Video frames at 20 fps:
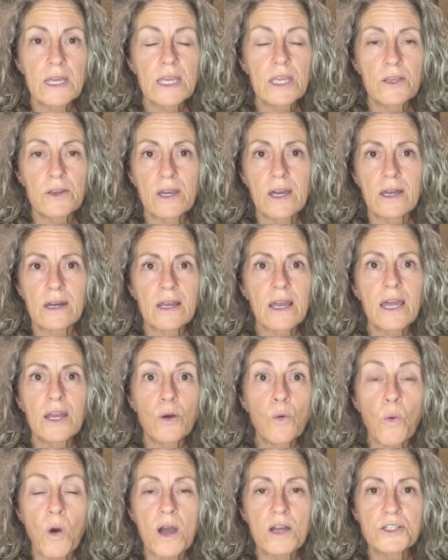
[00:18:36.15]
You got to kind
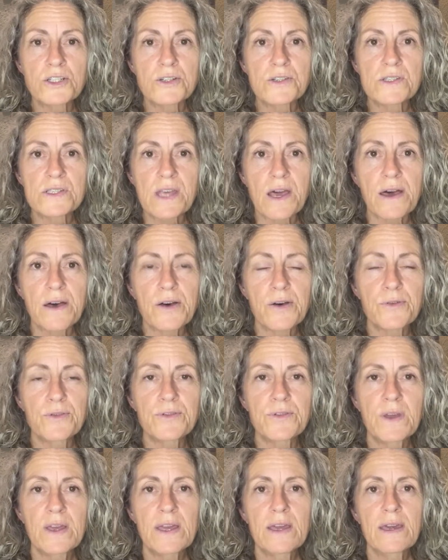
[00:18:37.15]
of watch
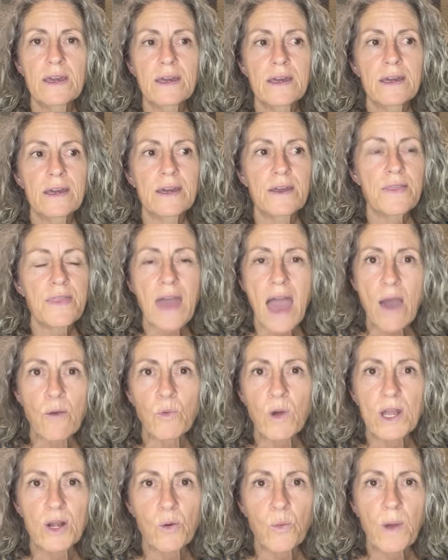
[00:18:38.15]
yourself. That
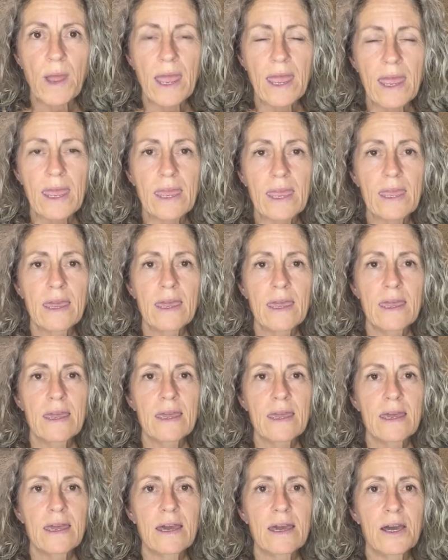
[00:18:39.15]
went away.
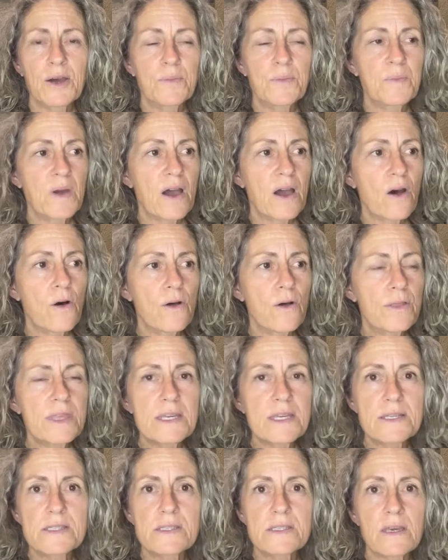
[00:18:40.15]
All
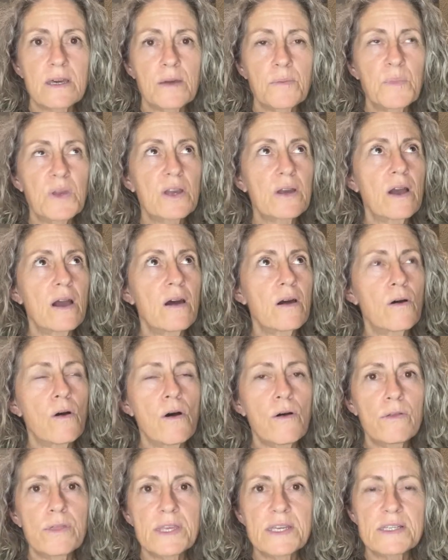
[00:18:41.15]
these
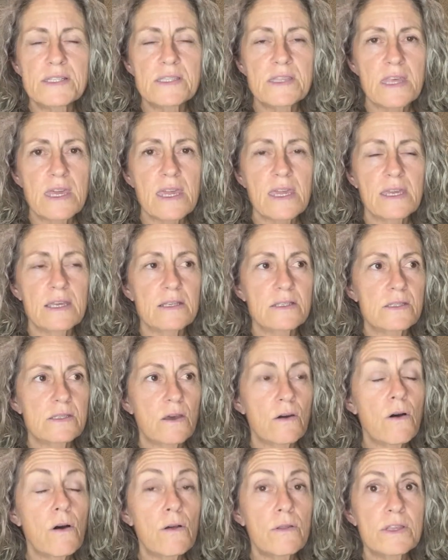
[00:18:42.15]
things,
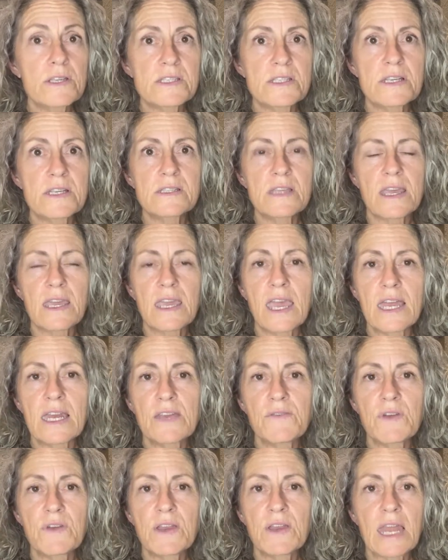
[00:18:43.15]
I can't
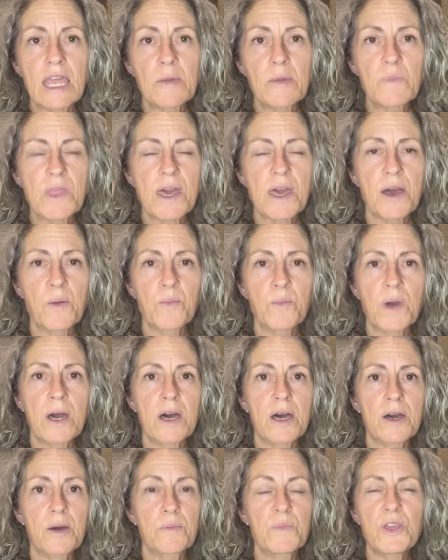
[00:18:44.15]
even name them.
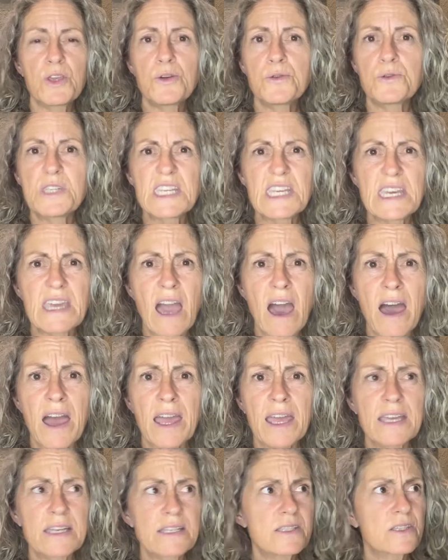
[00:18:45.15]

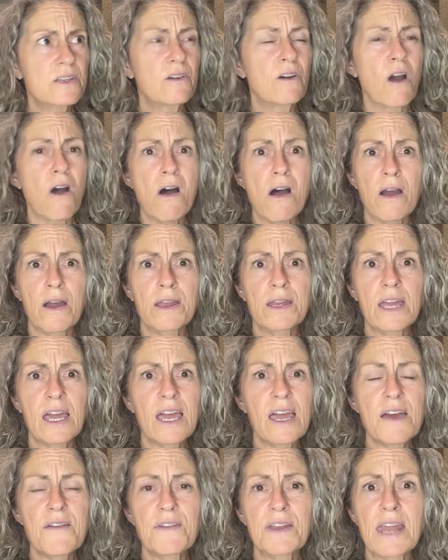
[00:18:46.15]
UTIs gone. I
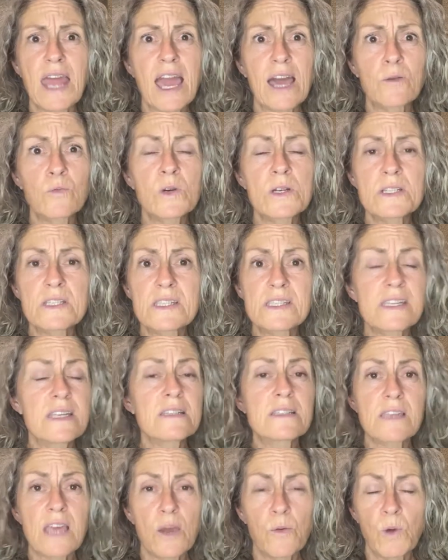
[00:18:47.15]
haven't had one
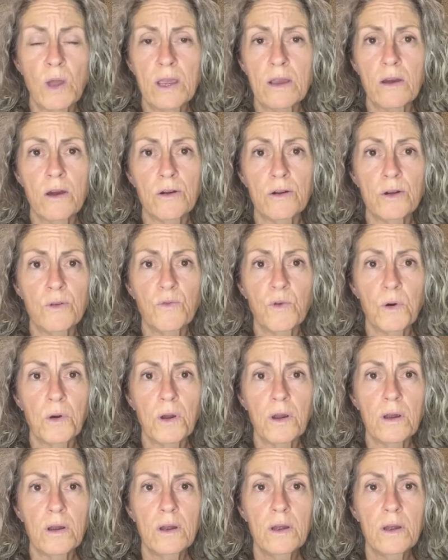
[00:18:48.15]
since I went carnivore.